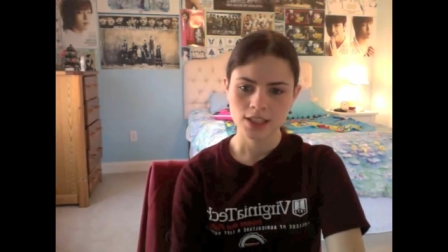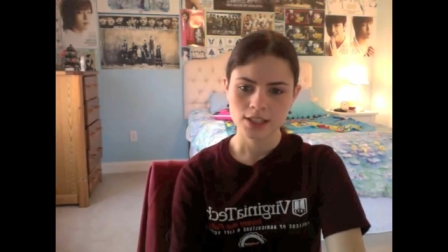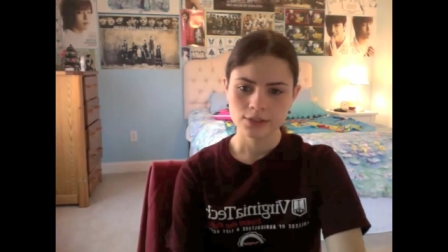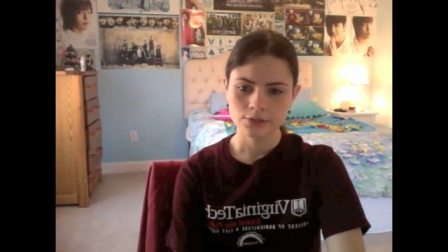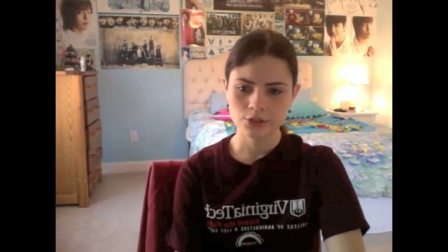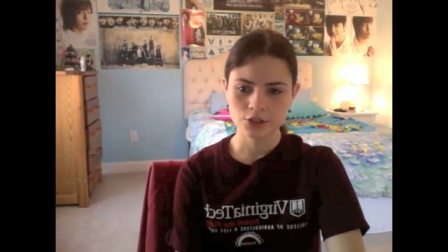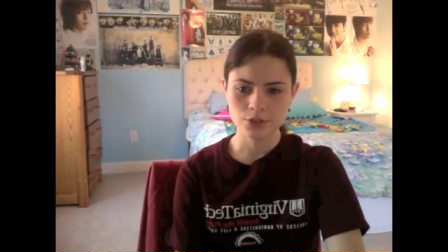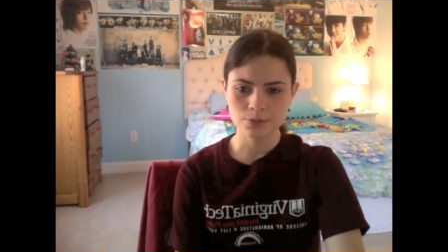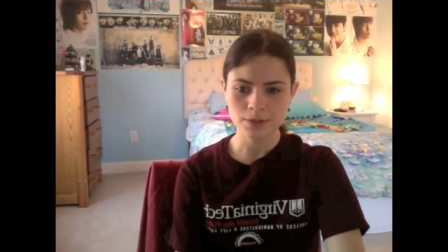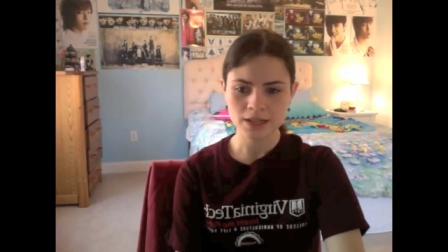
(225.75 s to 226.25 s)

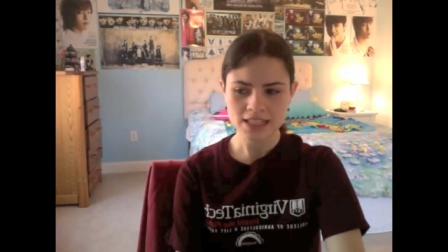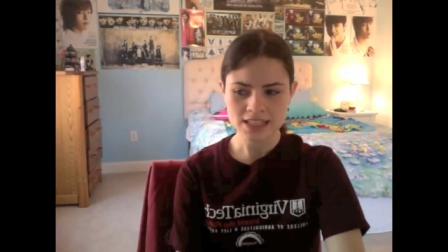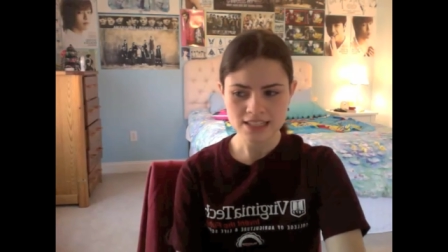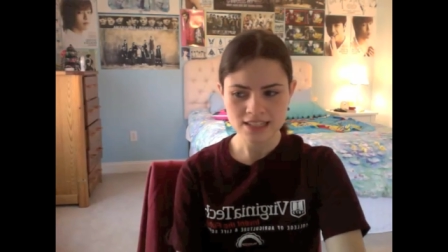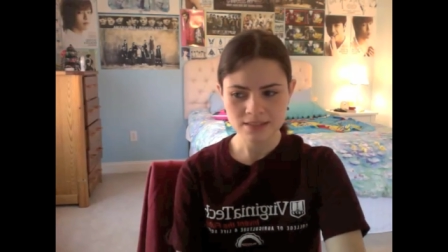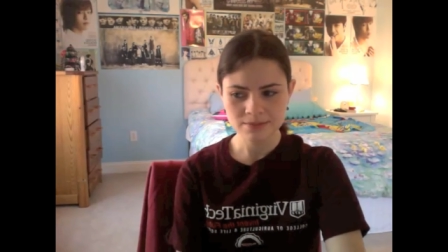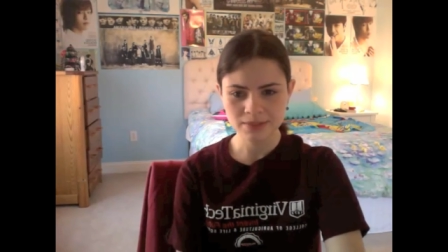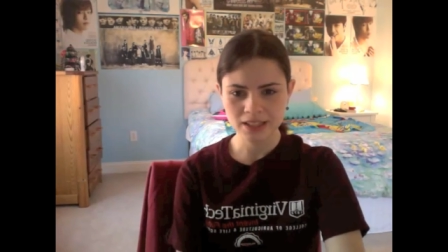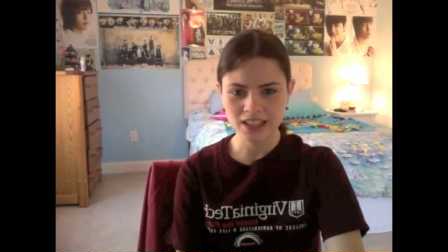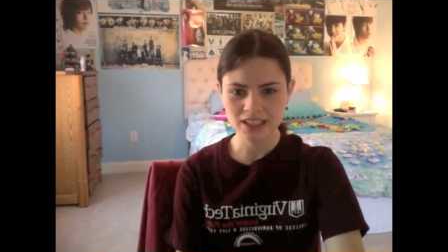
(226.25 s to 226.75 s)
which might
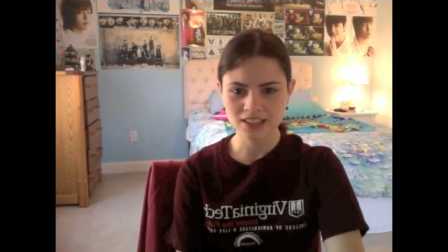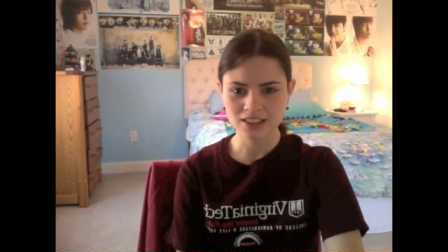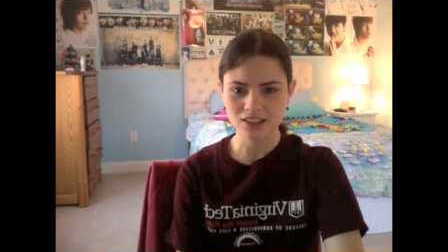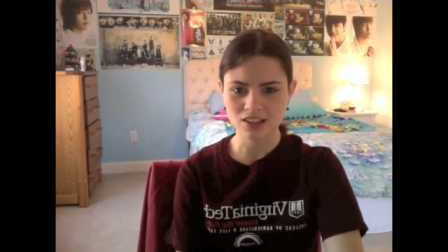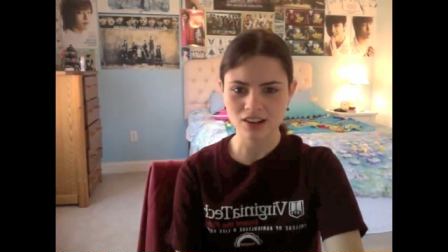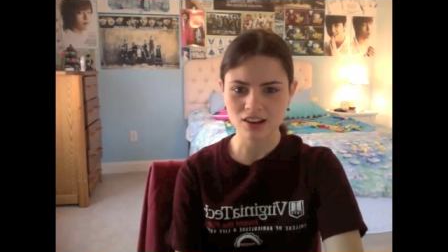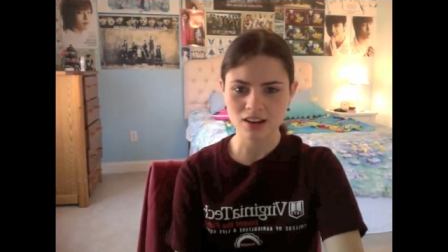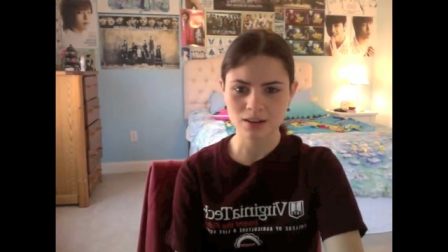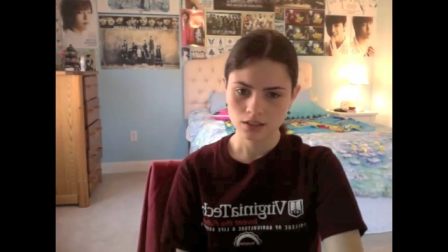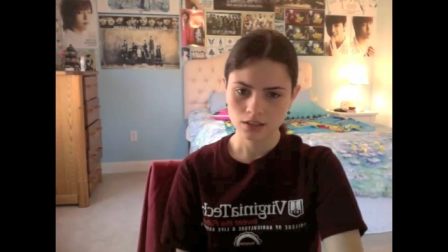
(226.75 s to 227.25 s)
seem like a
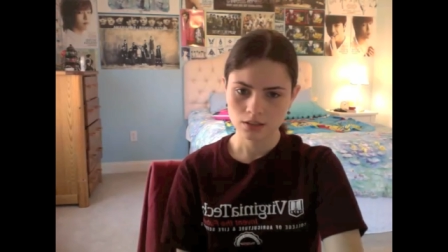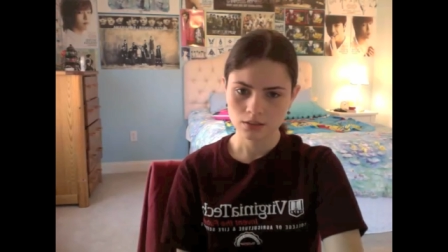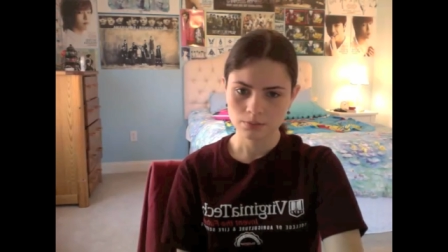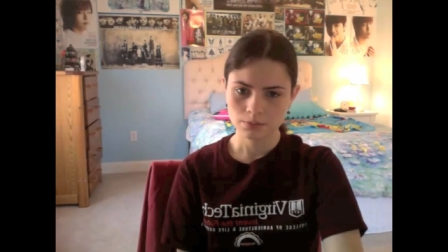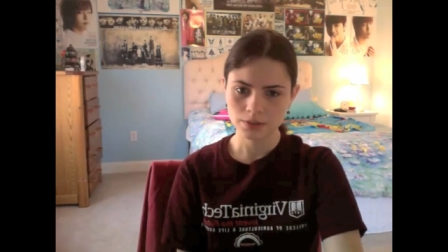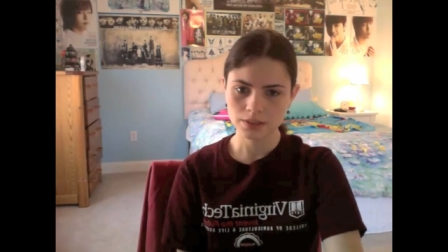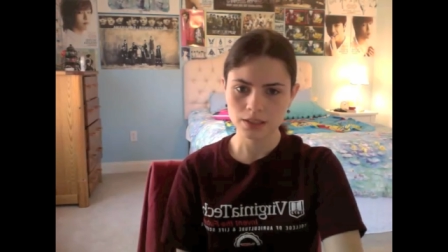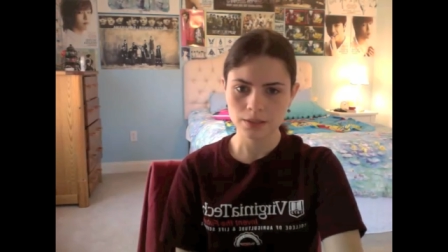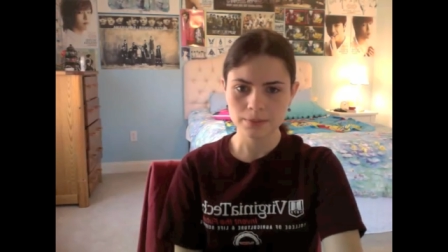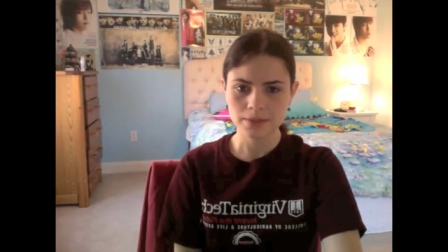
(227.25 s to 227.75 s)
lot,
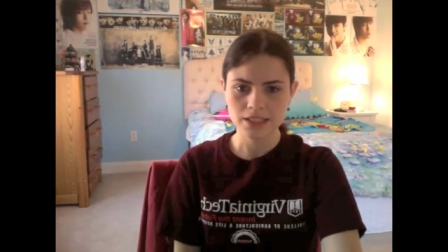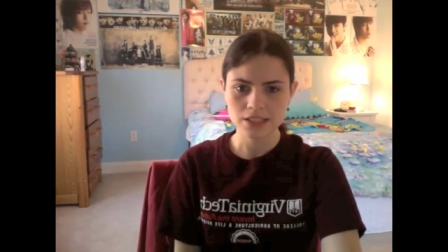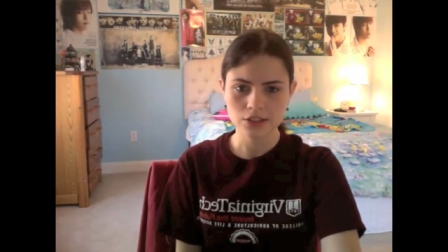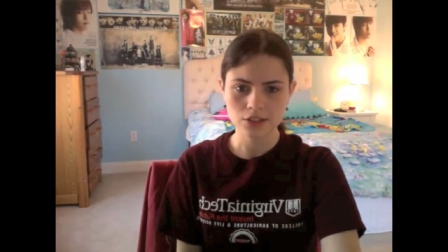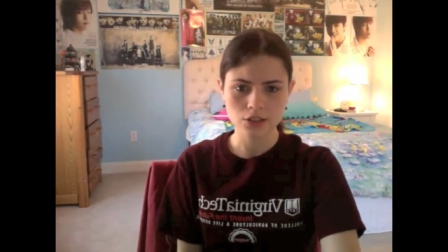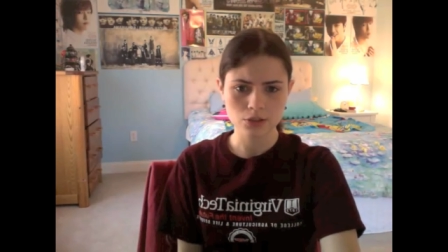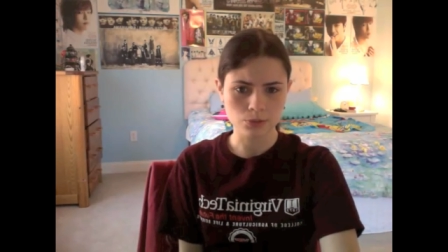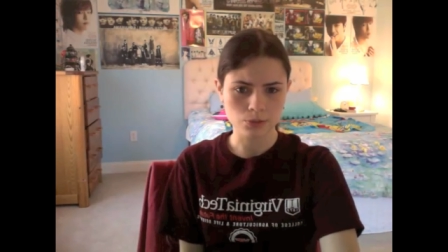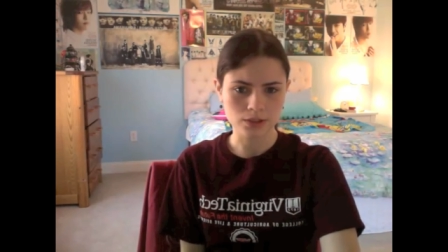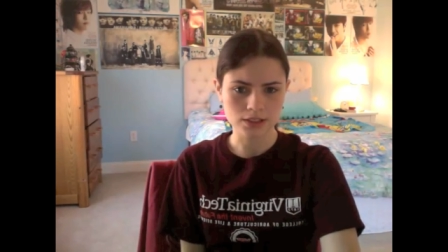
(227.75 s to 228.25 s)
but let me tell
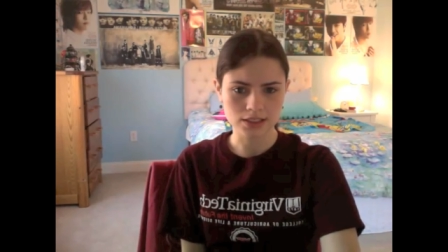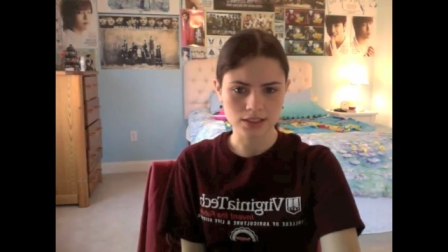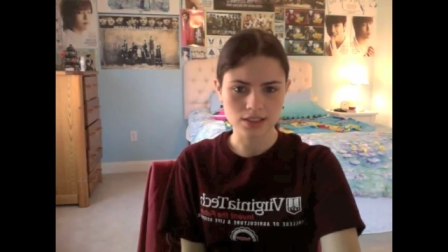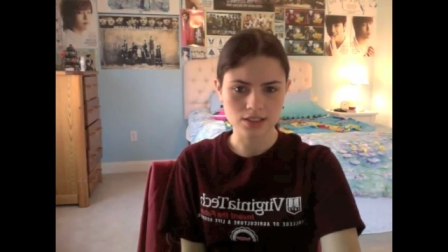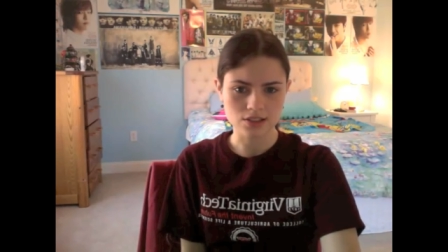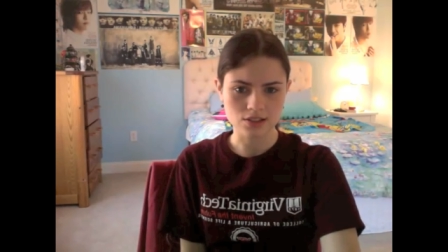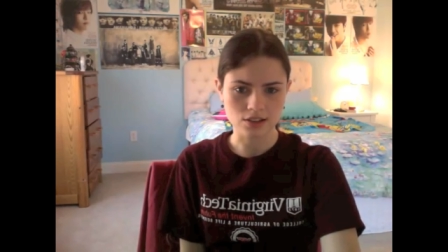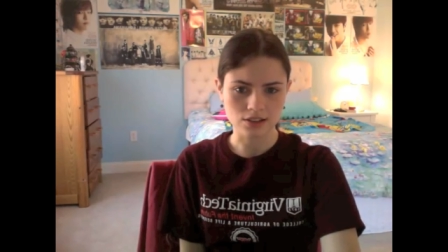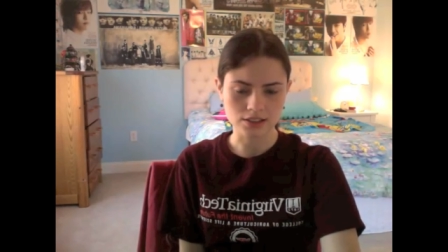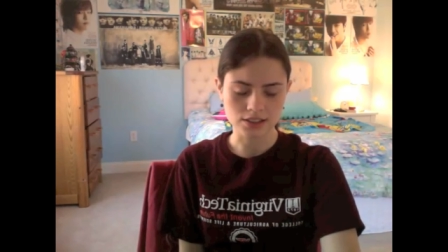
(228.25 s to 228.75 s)
you what the
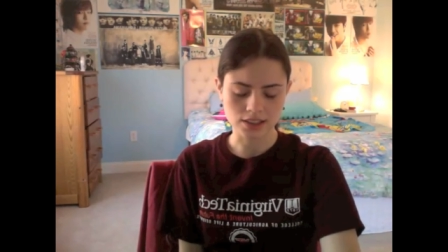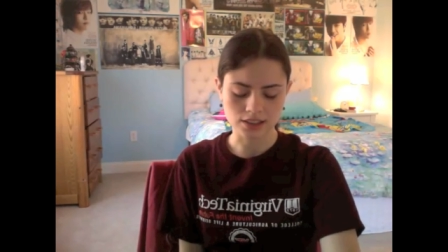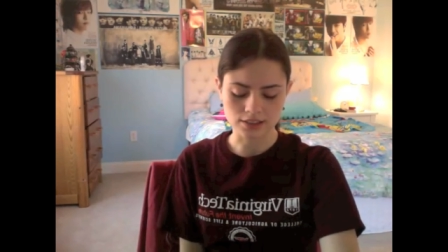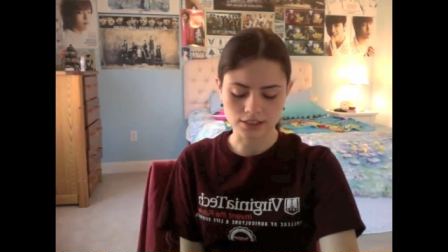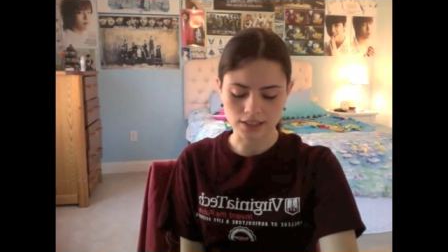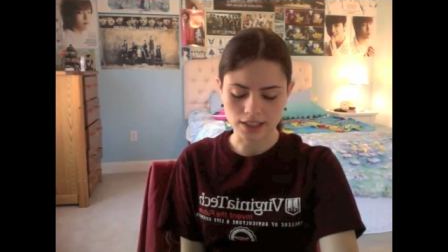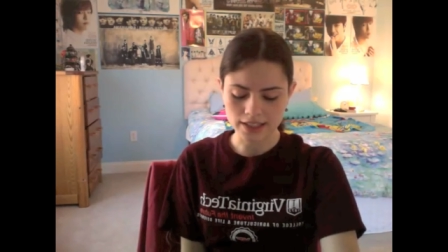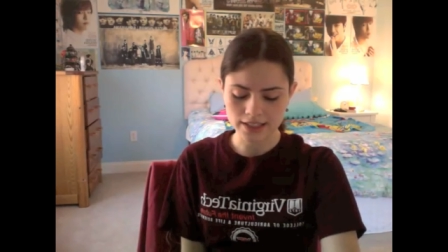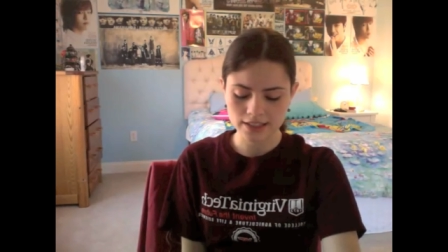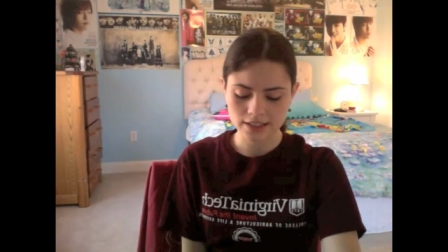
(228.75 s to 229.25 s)
songs are
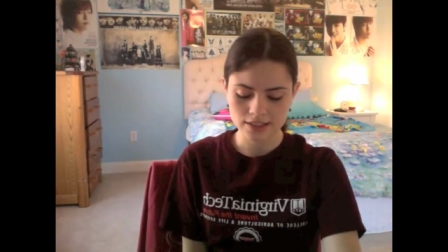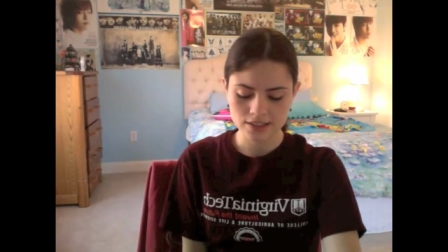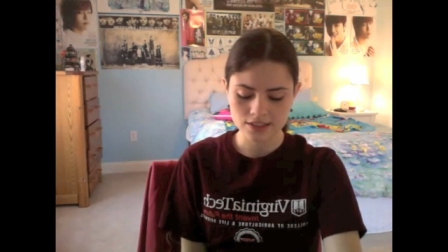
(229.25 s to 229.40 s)
like.